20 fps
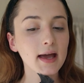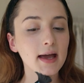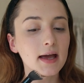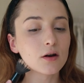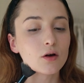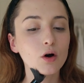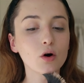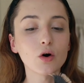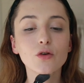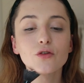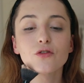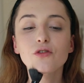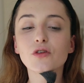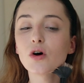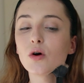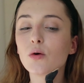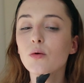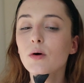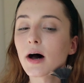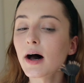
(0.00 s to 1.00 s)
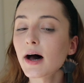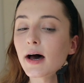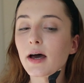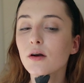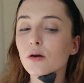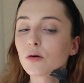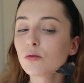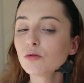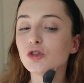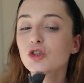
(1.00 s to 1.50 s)
and also I
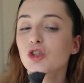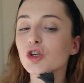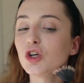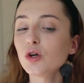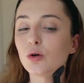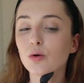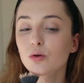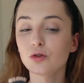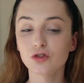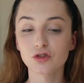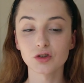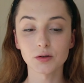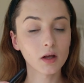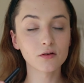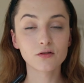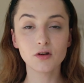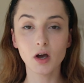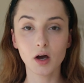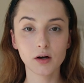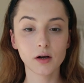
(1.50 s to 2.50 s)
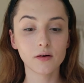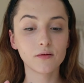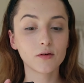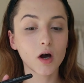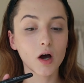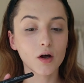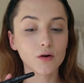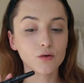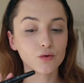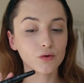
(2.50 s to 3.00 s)
don't use a ton of
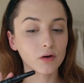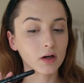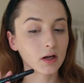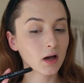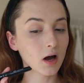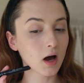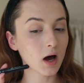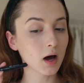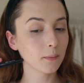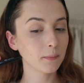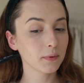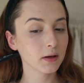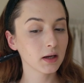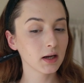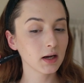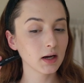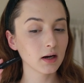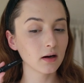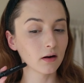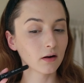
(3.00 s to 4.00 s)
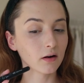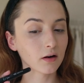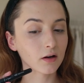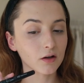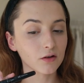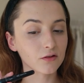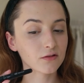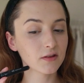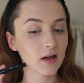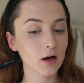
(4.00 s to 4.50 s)
contouring up here
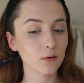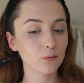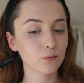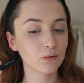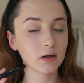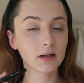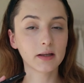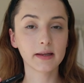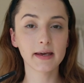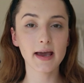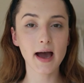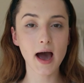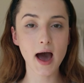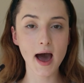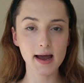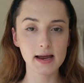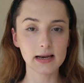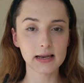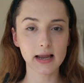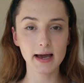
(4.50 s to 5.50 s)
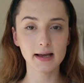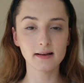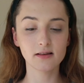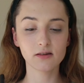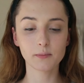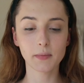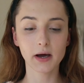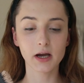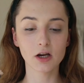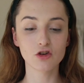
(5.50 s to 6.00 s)
because that really
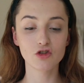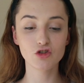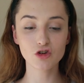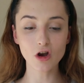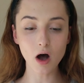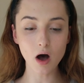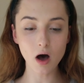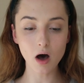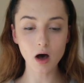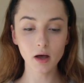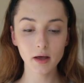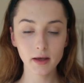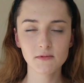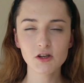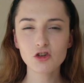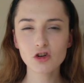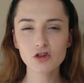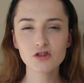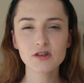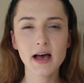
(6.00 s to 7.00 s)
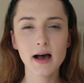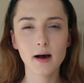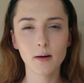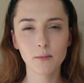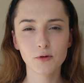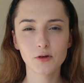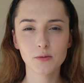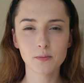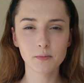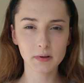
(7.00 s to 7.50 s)
highlights my jaw. This just
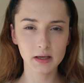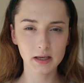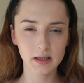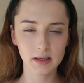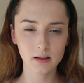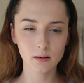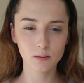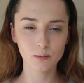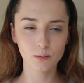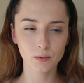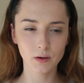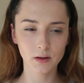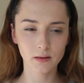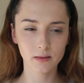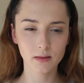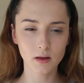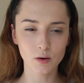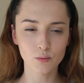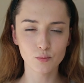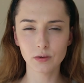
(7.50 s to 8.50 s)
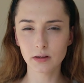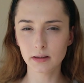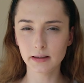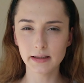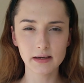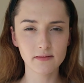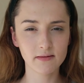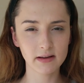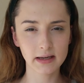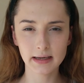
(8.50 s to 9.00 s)
helps me with
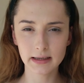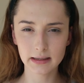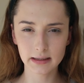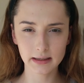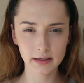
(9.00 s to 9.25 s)
relieving a